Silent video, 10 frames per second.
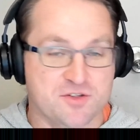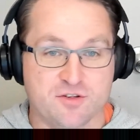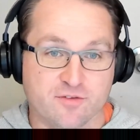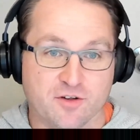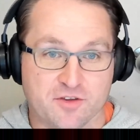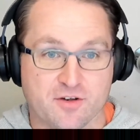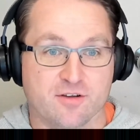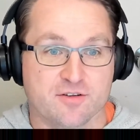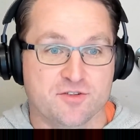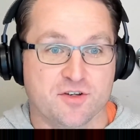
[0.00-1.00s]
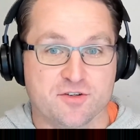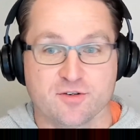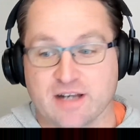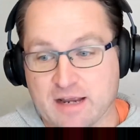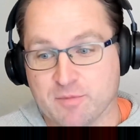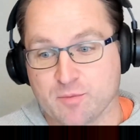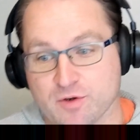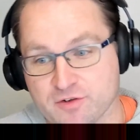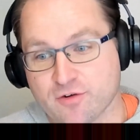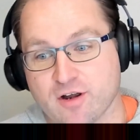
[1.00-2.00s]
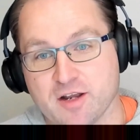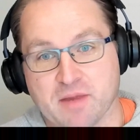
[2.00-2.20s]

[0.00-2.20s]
because you've got the knowledge to do it, and we want to